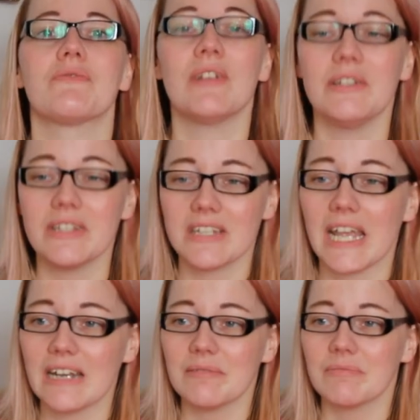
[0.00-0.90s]
When you
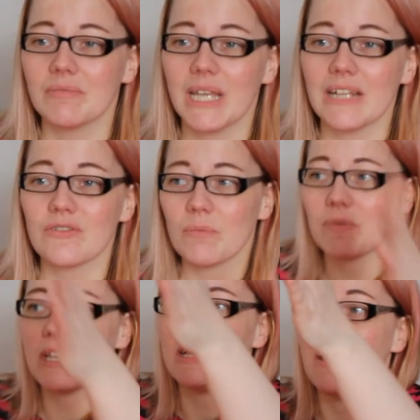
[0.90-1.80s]
can get
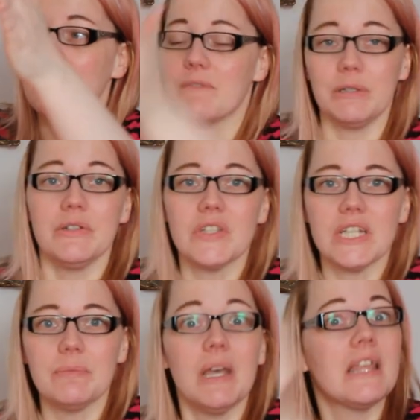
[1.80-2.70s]
something very
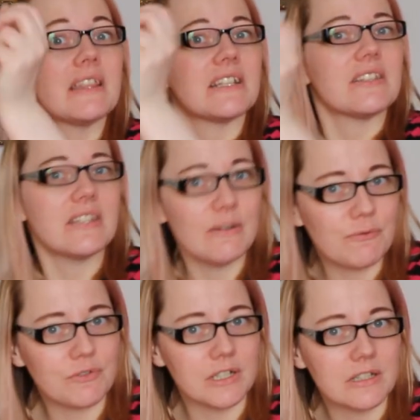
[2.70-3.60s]
cheap that's
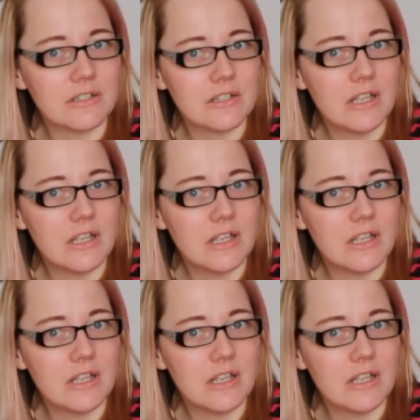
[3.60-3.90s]
different,